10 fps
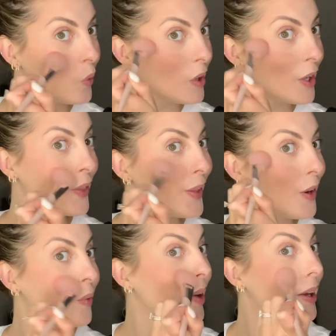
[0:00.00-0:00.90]
want to get
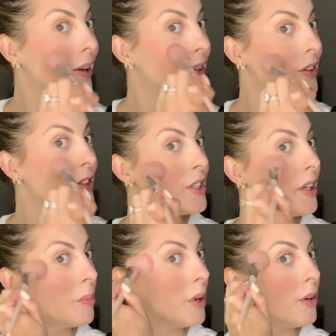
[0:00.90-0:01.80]
that right on your
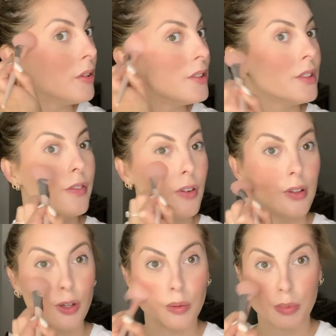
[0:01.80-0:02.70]
cheekbones for a
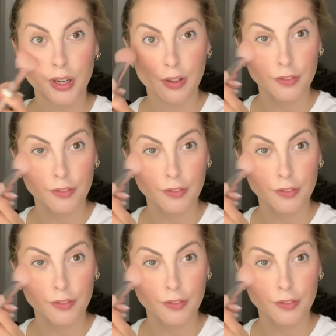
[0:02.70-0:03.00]
little pretty